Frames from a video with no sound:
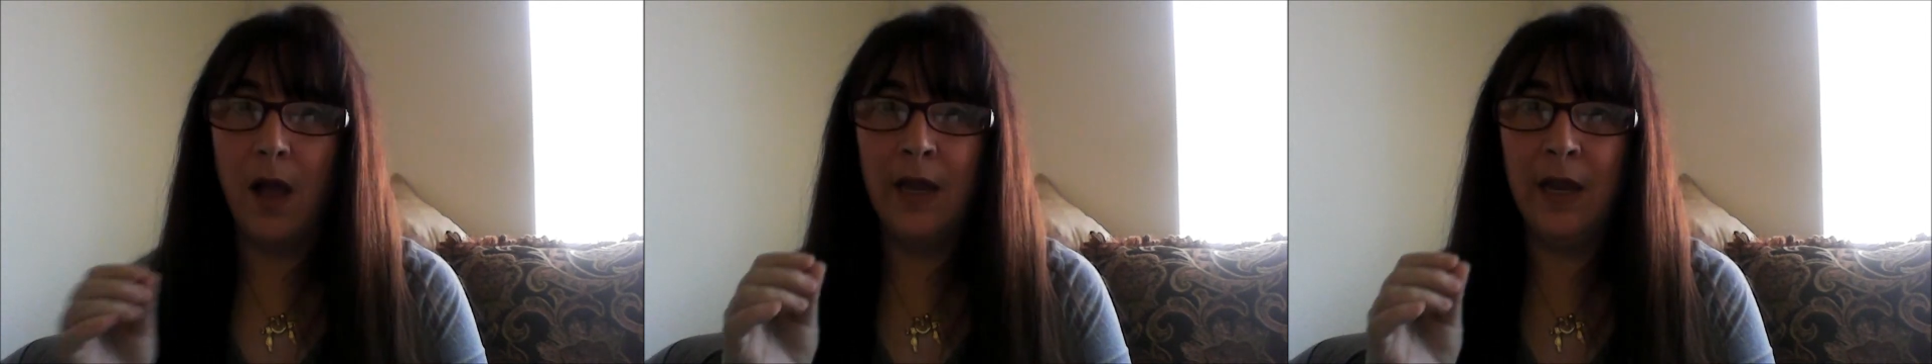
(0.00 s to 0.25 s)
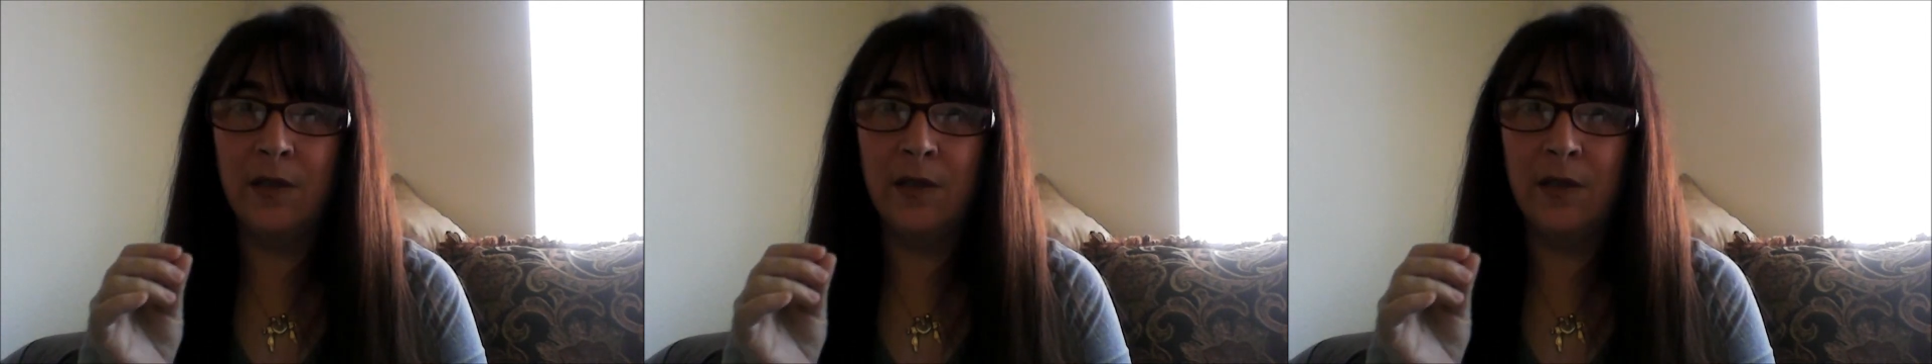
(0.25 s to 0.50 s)

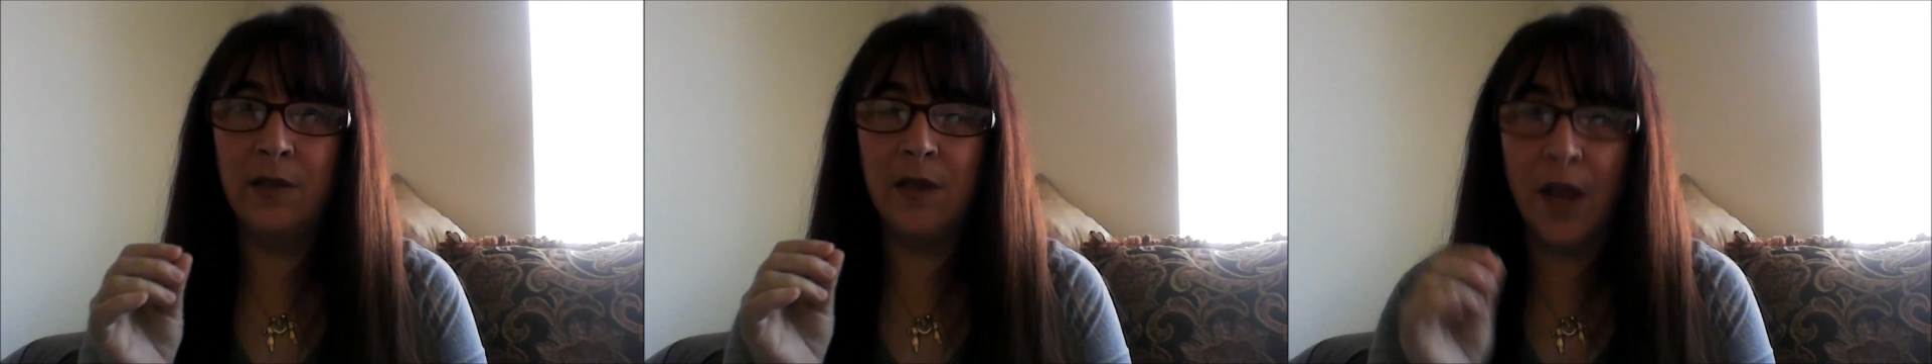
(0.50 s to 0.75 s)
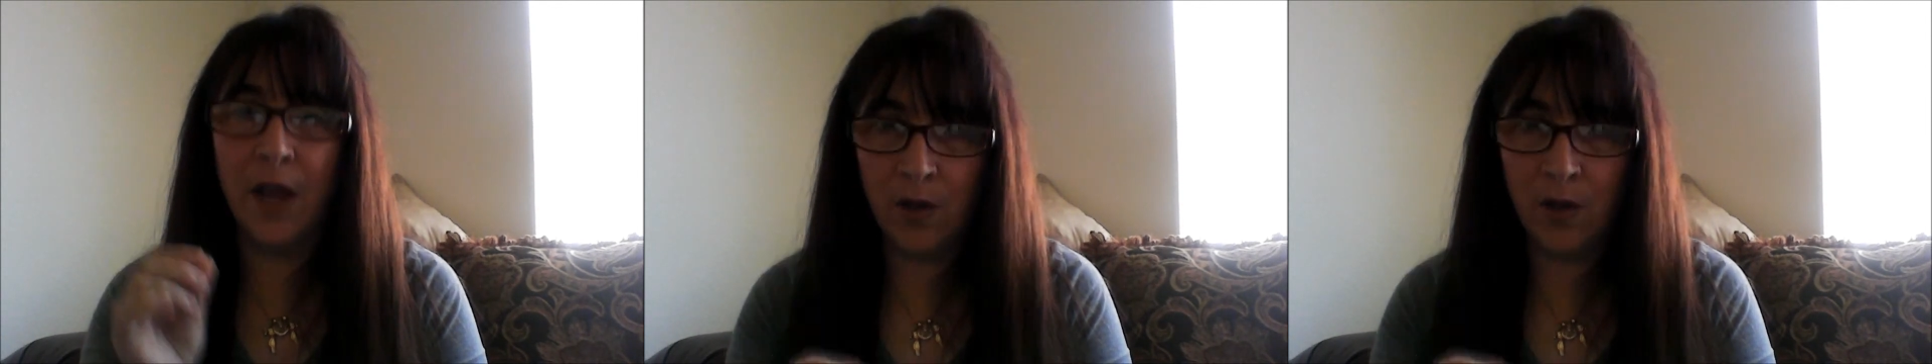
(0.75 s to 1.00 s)
It's
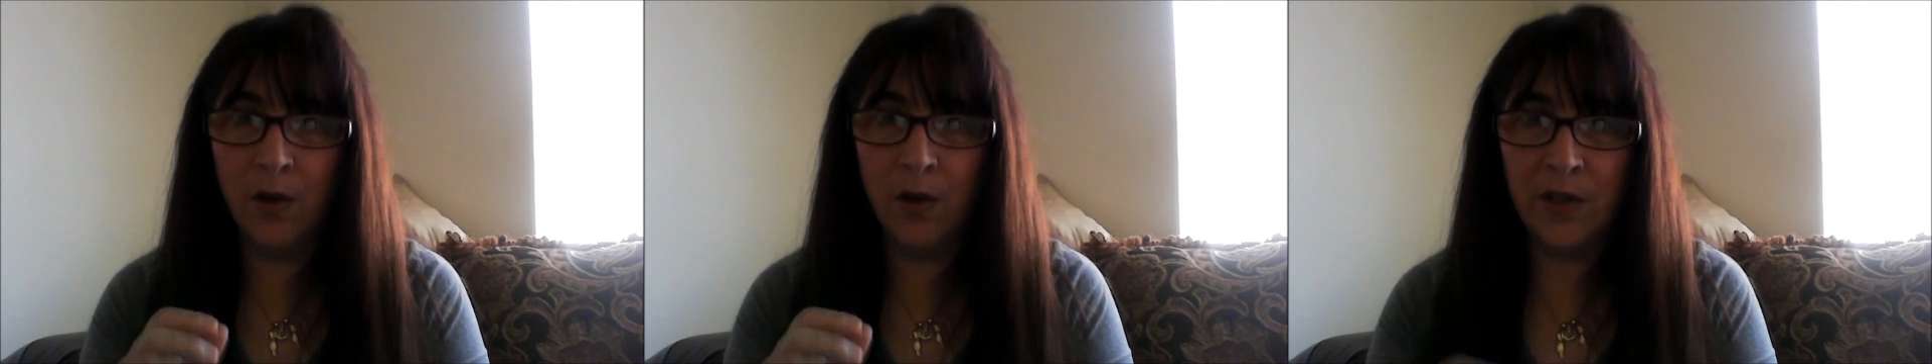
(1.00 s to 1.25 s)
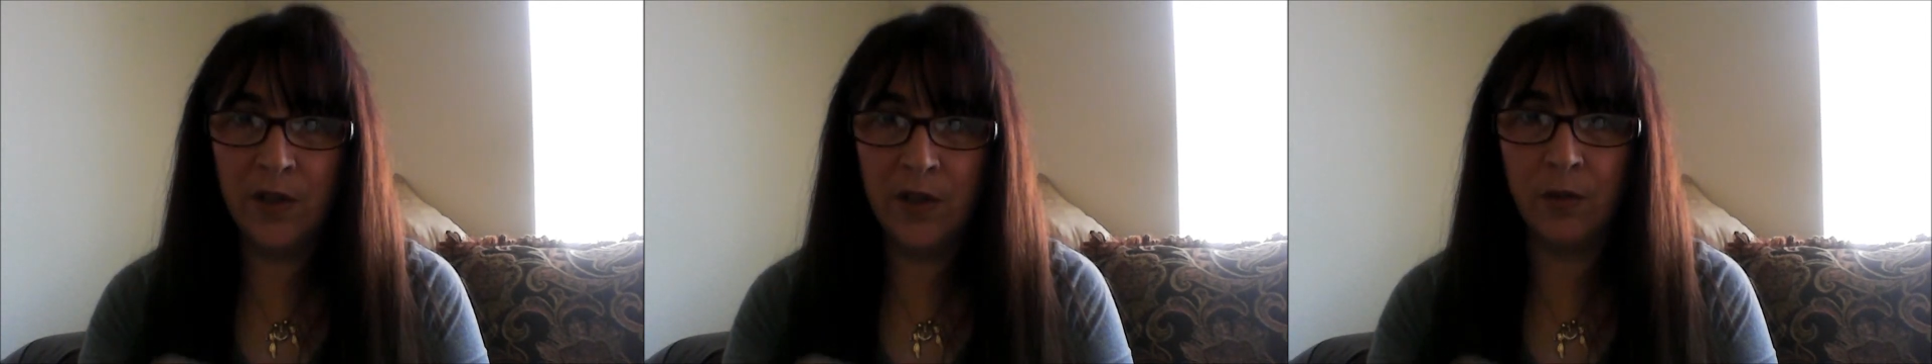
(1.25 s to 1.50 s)
I don't know
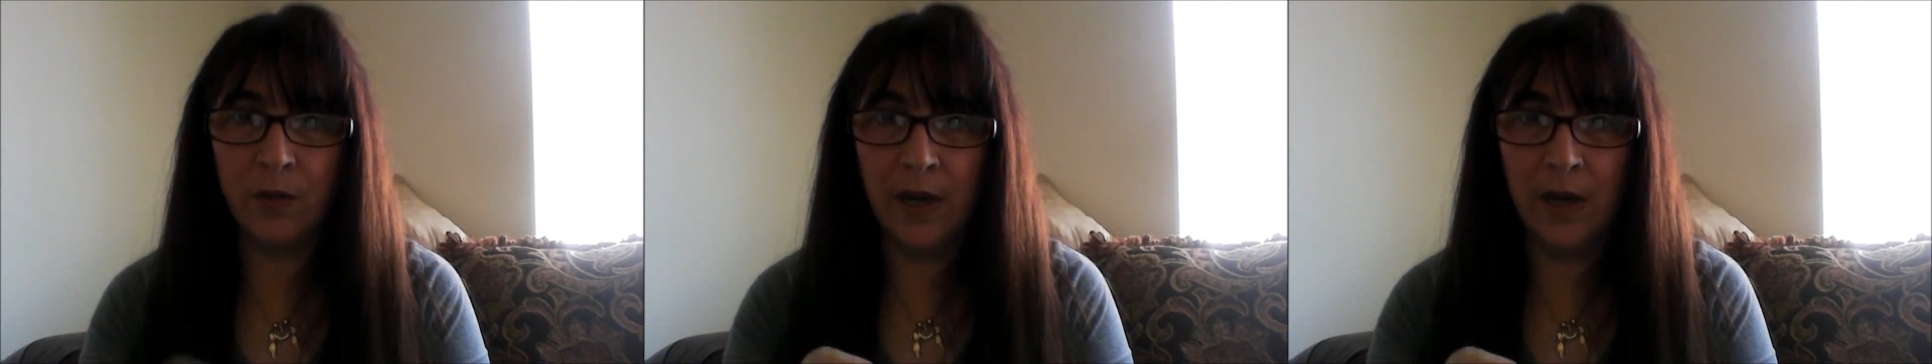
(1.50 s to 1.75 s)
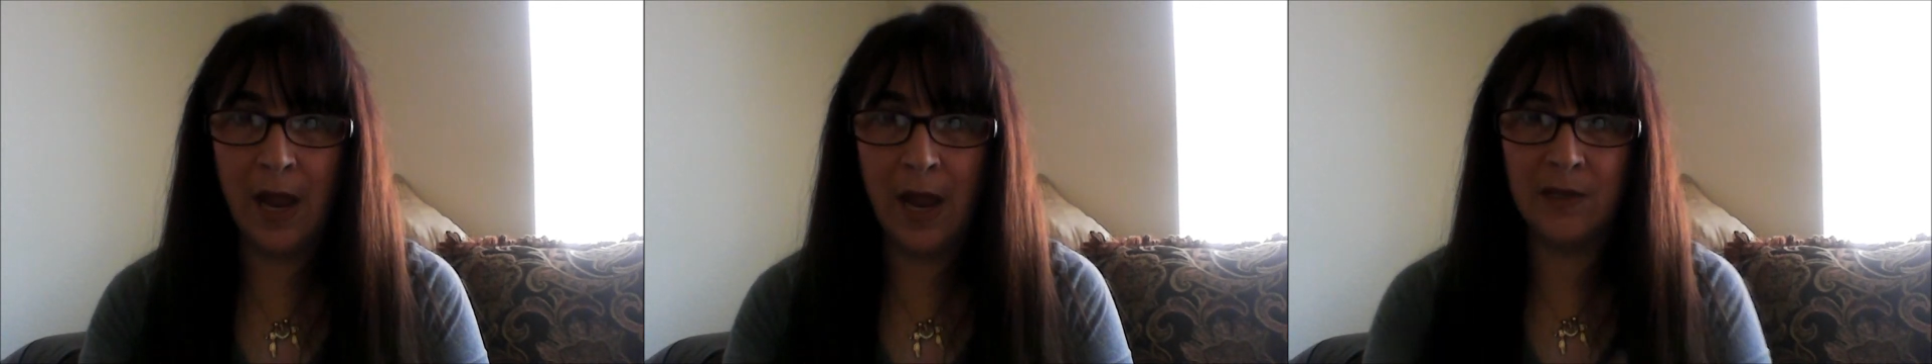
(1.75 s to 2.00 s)
what to write
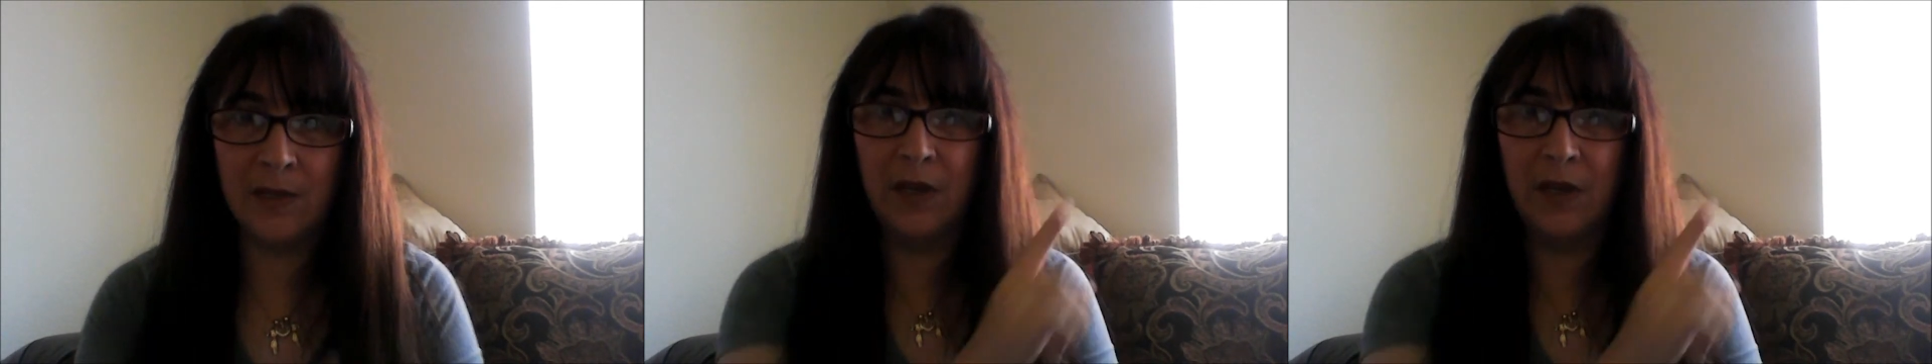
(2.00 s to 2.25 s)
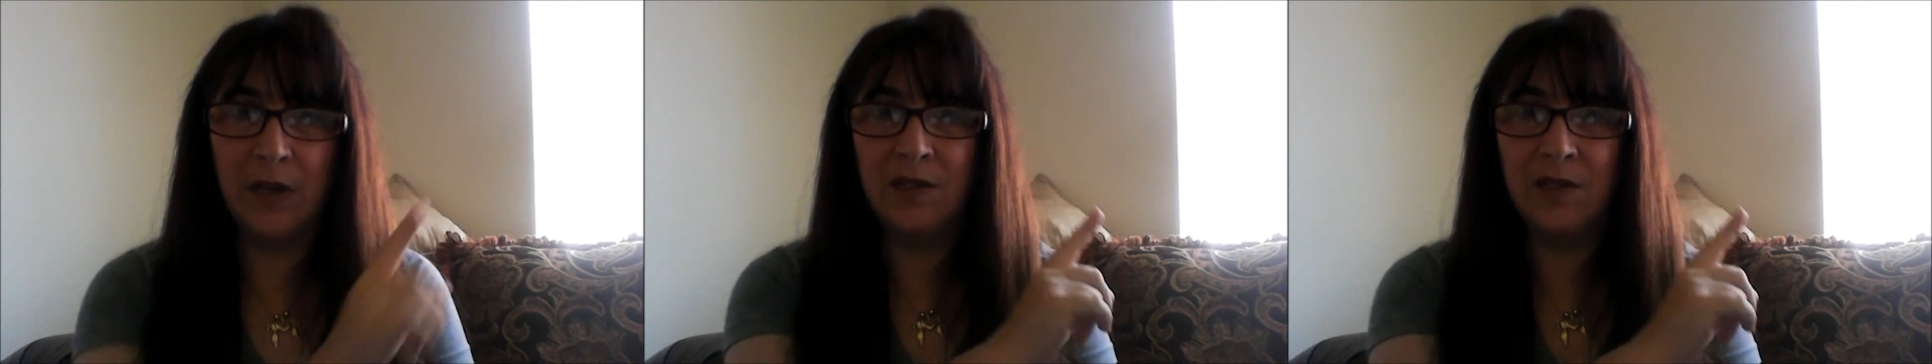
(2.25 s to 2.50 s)
next because